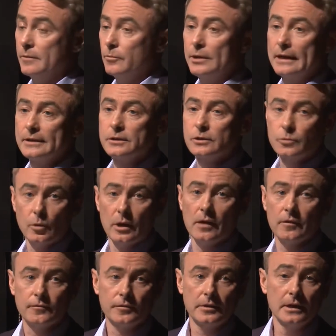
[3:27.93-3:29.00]
We had
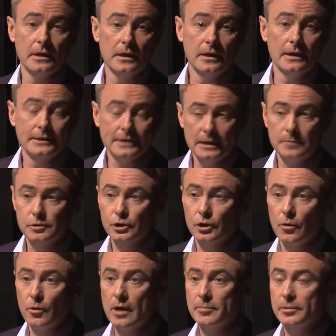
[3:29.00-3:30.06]
12 teams
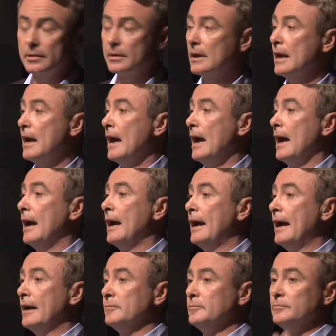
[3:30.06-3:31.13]
show up,
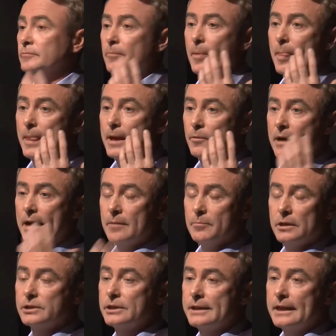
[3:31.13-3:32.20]
and they ran a
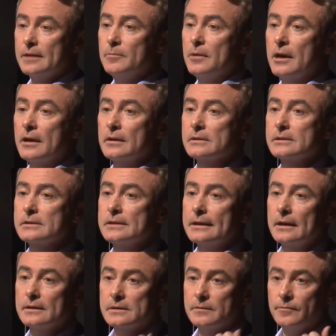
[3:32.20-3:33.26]
bunch of data models. They
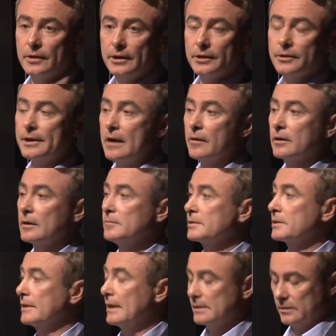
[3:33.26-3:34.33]
got some very good outcomes, so
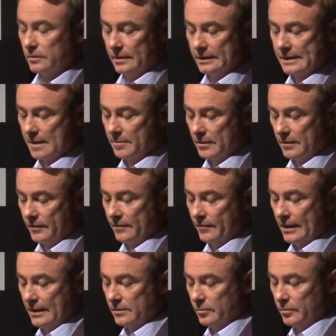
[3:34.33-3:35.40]
that's a good example of an
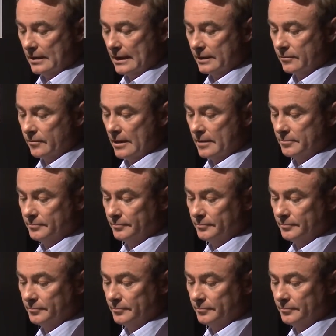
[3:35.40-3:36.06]
event we like to run.